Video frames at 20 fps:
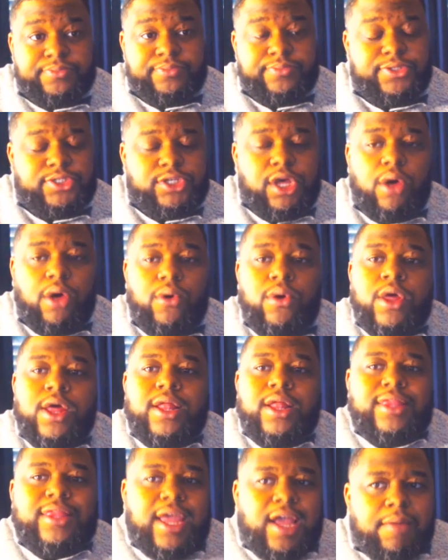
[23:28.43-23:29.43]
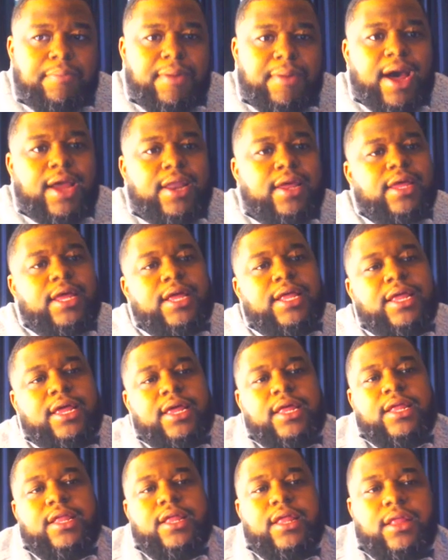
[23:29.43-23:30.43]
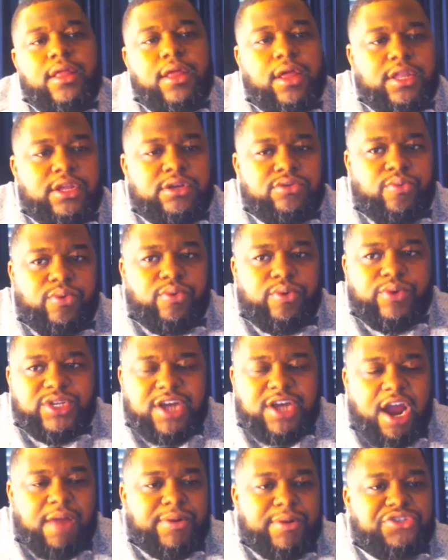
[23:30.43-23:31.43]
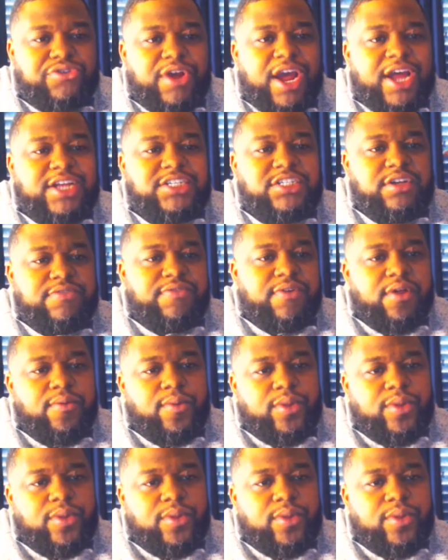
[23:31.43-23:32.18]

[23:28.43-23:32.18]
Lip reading: So think about it. The retirement strategy of the